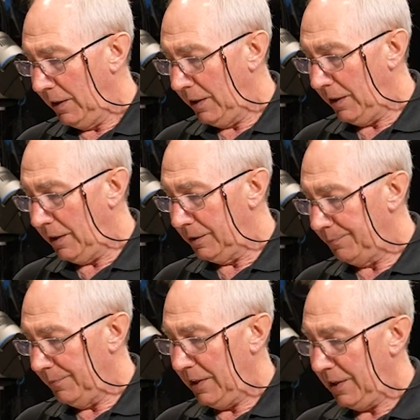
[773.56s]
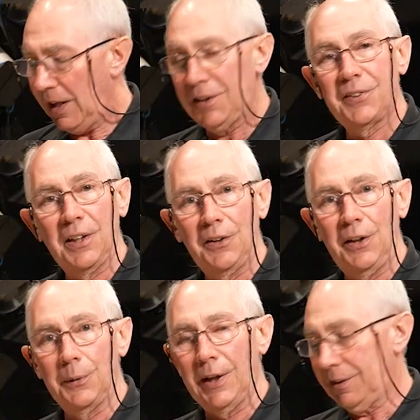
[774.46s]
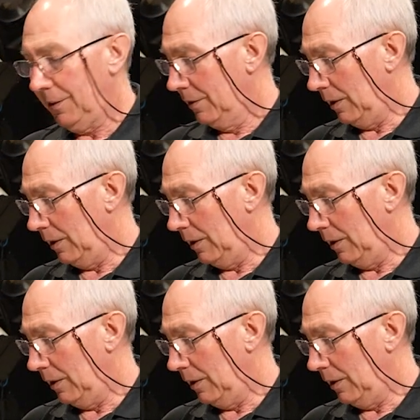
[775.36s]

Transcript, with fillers: uh, a, an Air Sync unit,